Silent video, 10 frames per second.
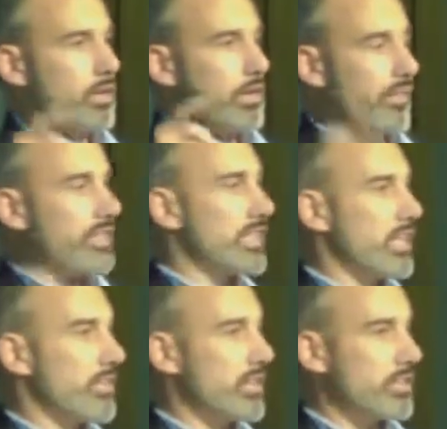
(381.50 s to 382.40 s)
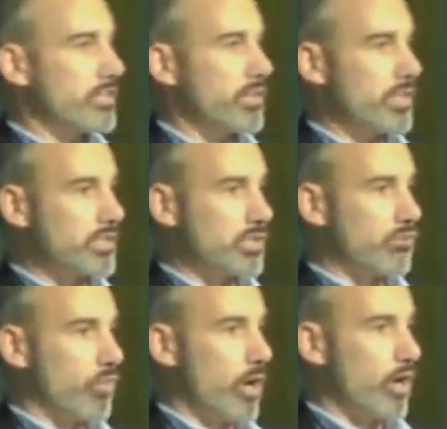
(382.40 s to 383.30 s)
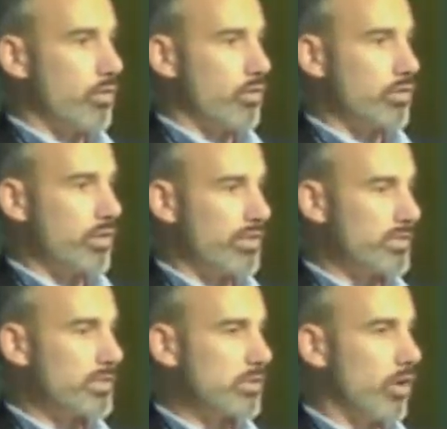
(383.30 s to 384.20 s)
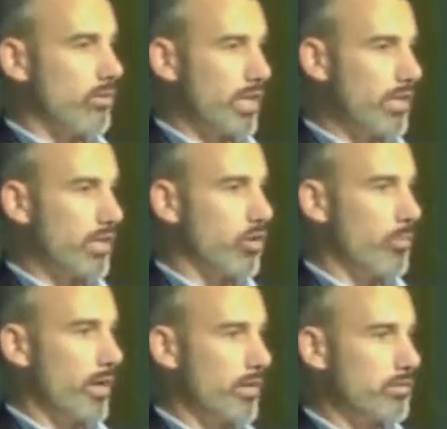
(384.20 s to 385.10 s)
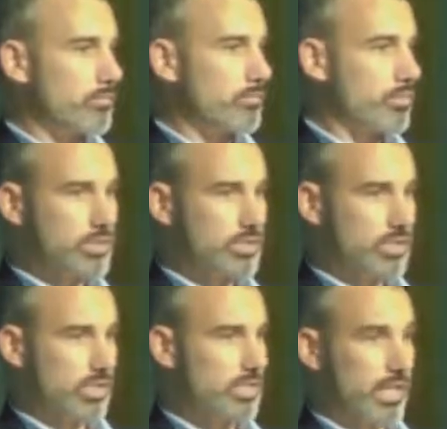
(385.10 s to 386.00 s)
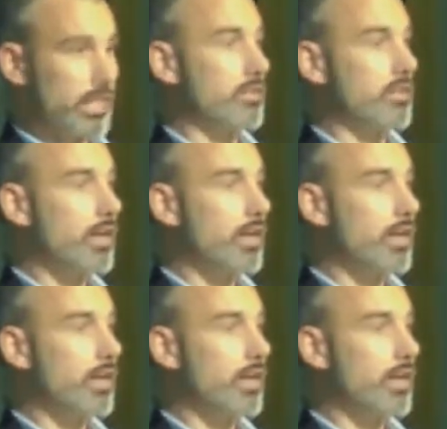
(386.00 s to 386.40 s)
if I say anything that you think is just wrong or it's already been solved and I didn't know about it, please just say it.